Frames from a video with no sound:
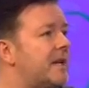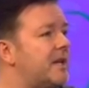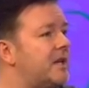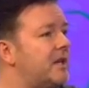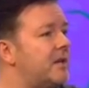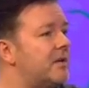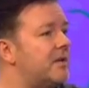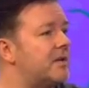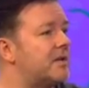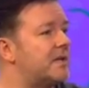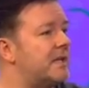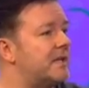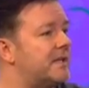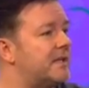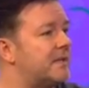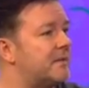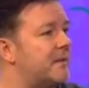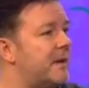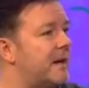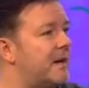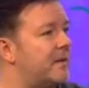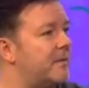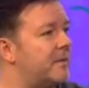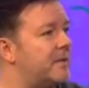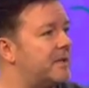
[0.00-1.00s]
useless as
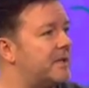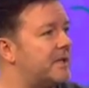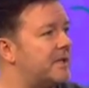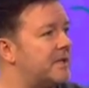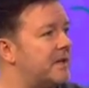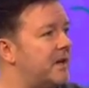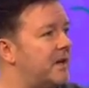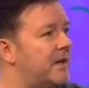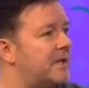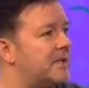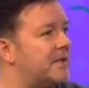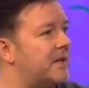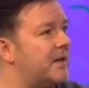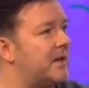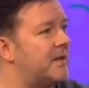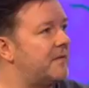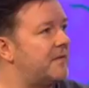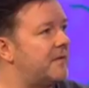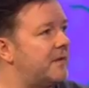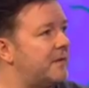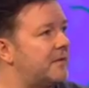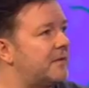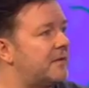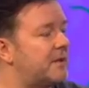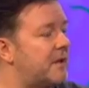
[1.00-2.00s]
well, which is nice, so you
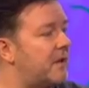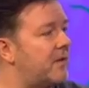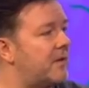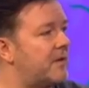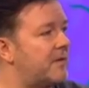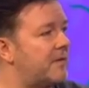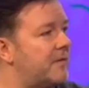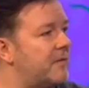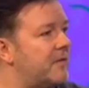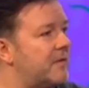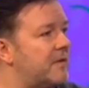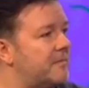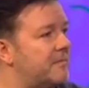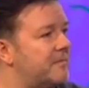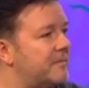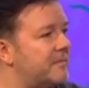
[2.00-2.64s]
can feel sorry for them.